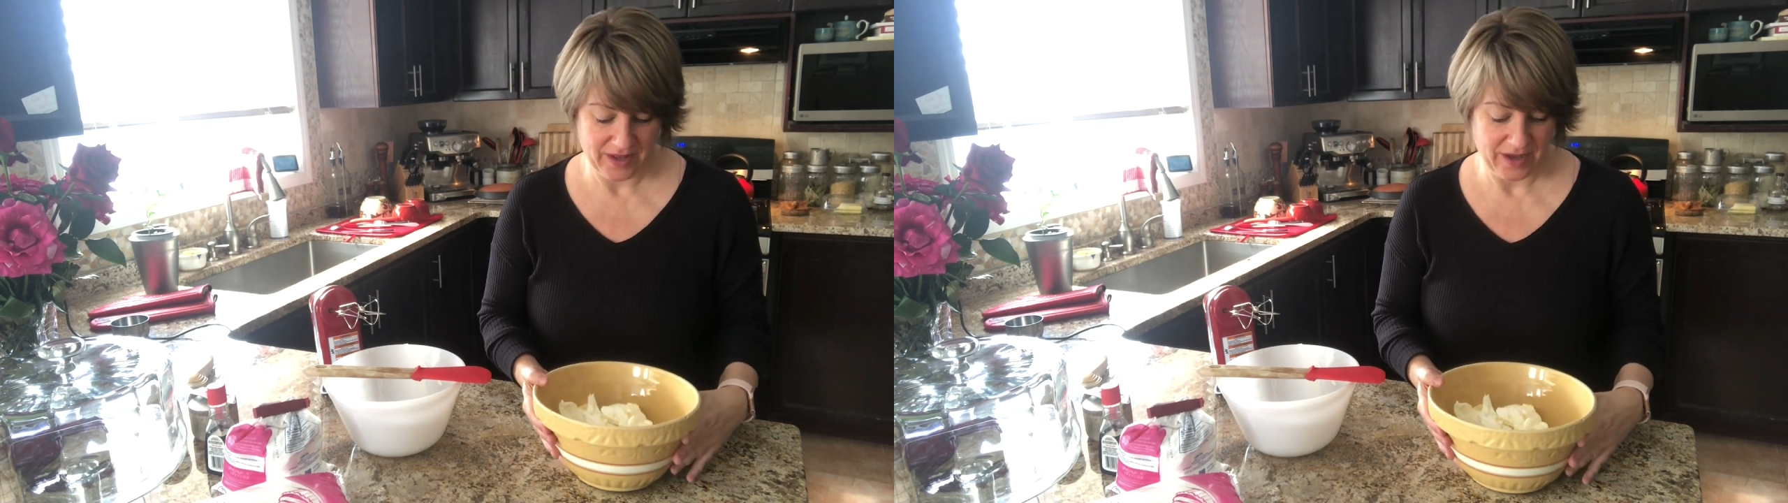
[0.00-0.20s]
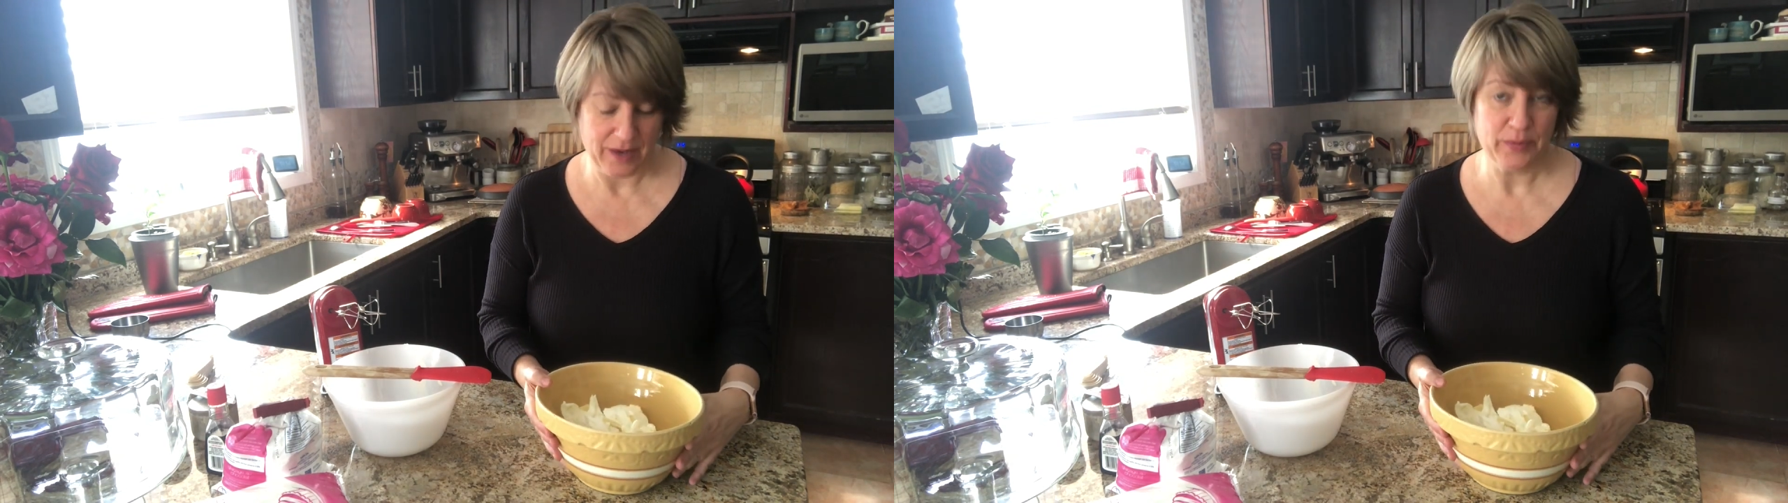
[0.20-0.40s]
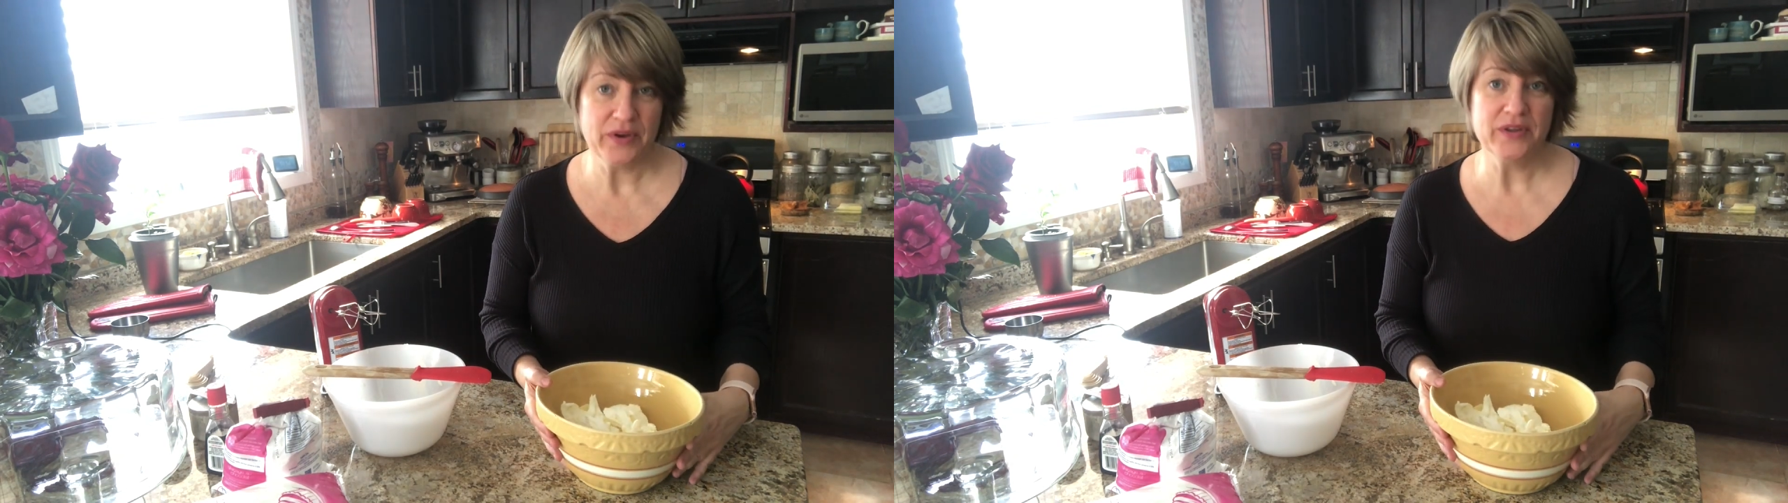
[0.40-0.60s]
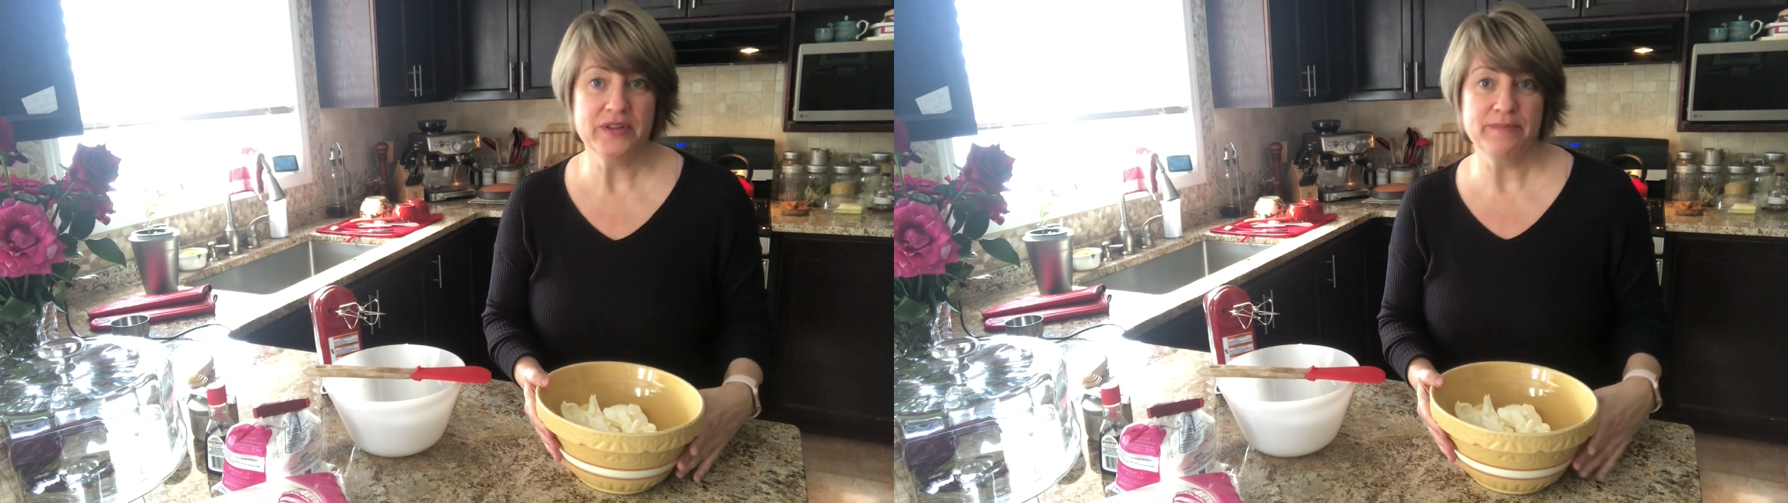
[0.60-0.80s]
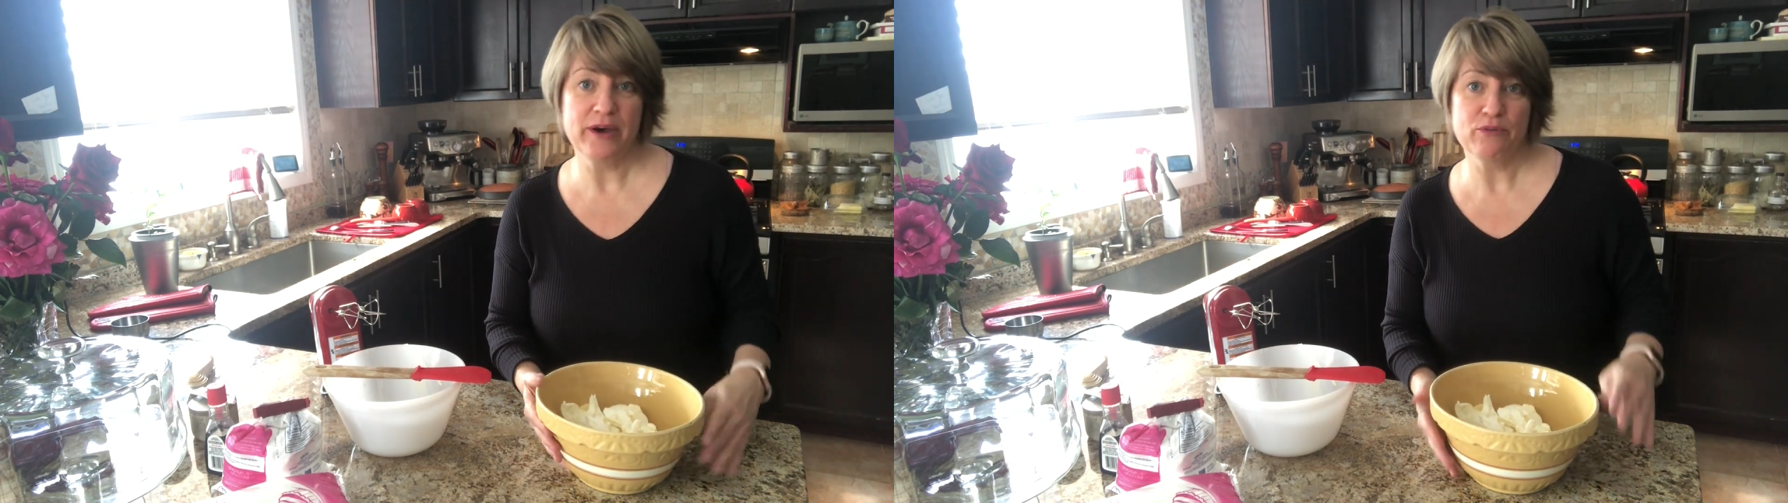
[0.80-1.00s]
I pulled
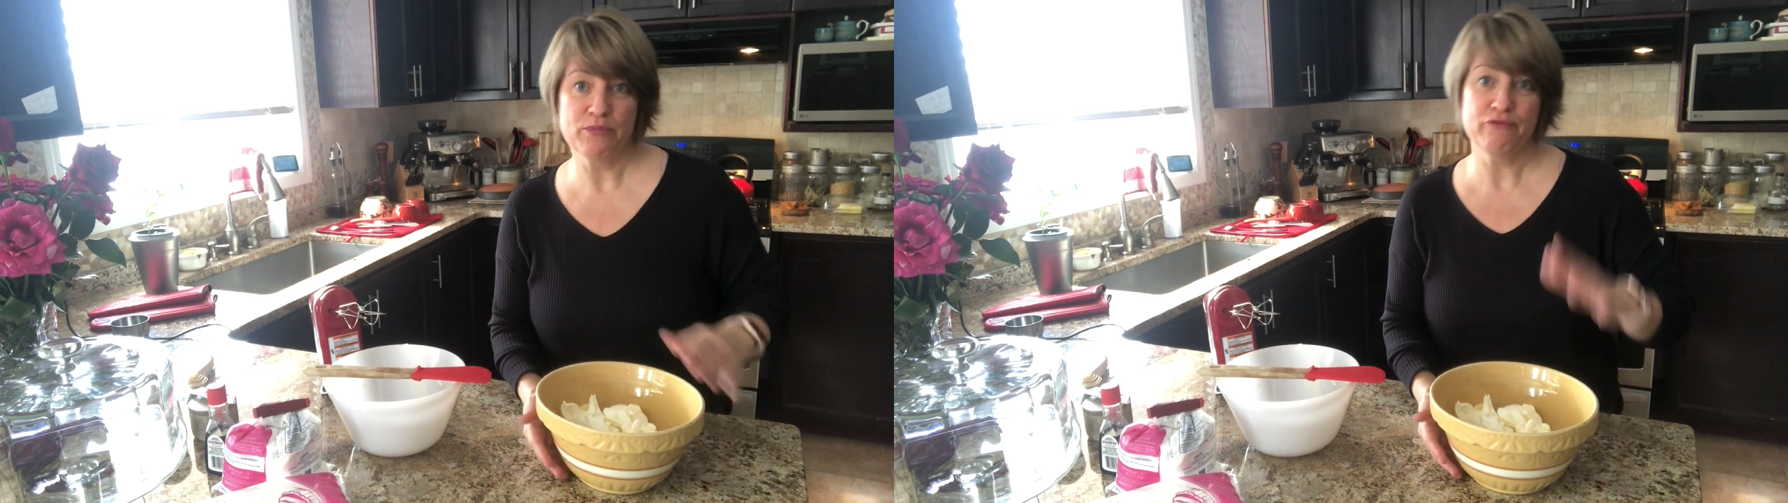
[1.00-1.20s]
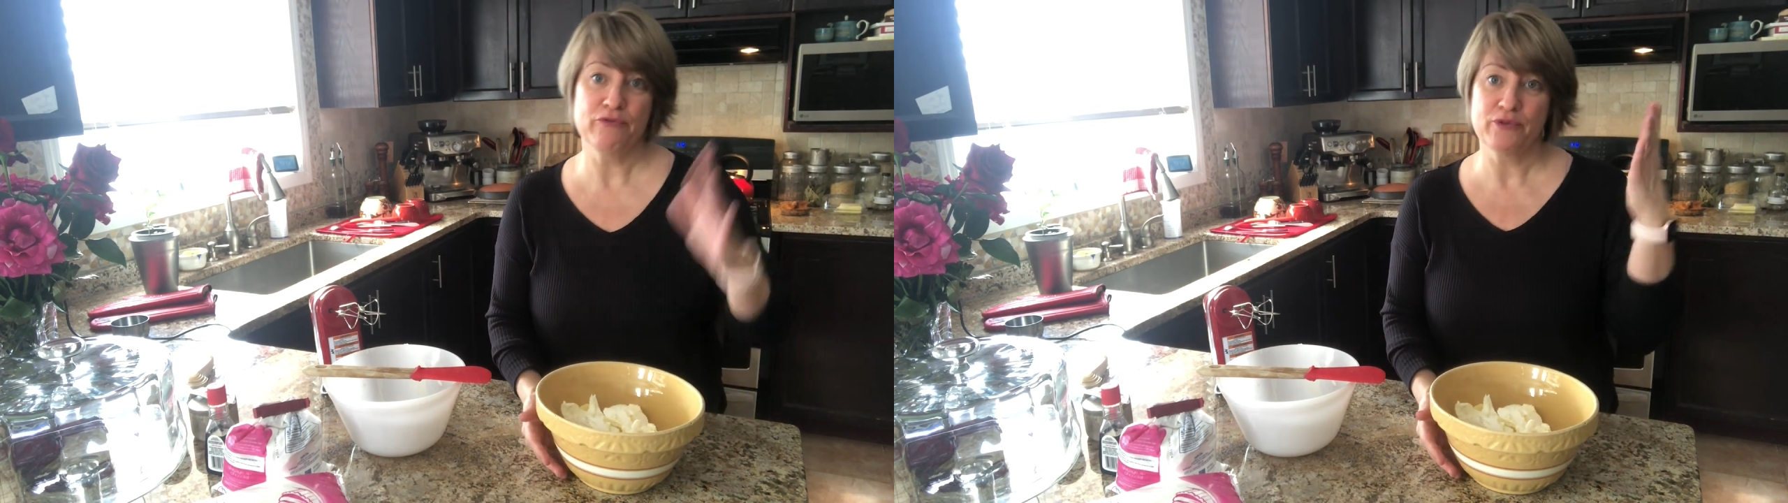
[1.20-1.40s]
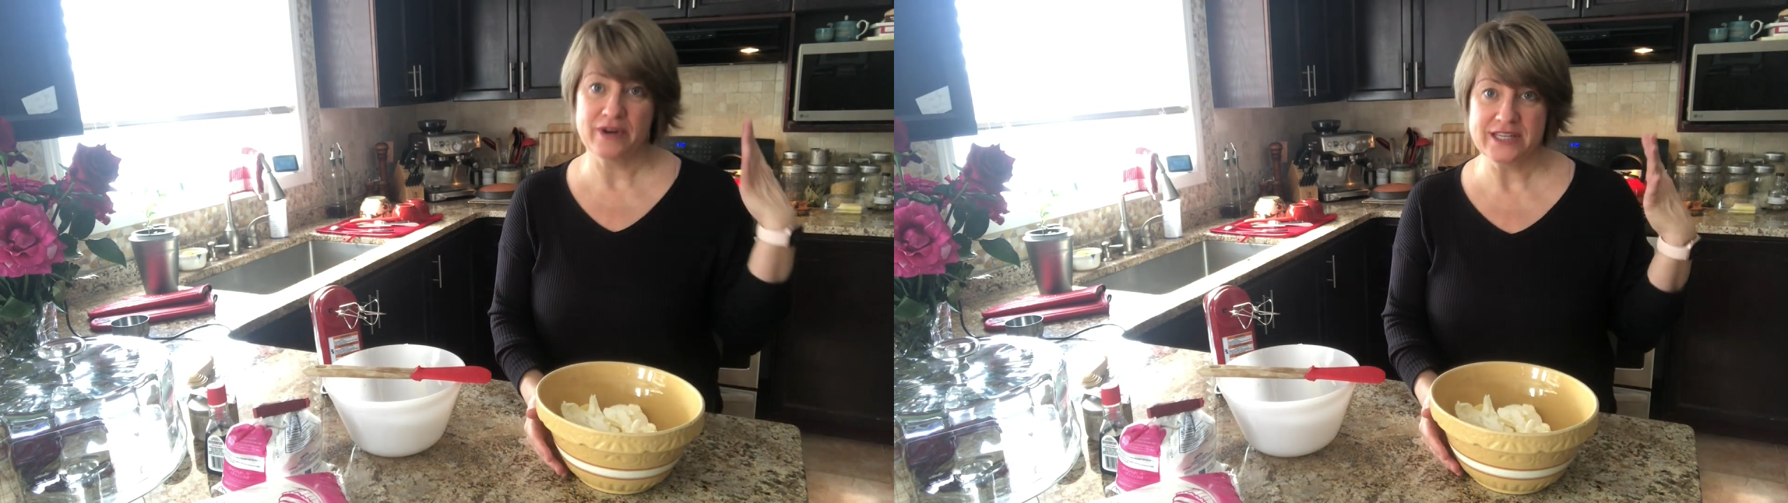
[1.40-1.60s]
them out before I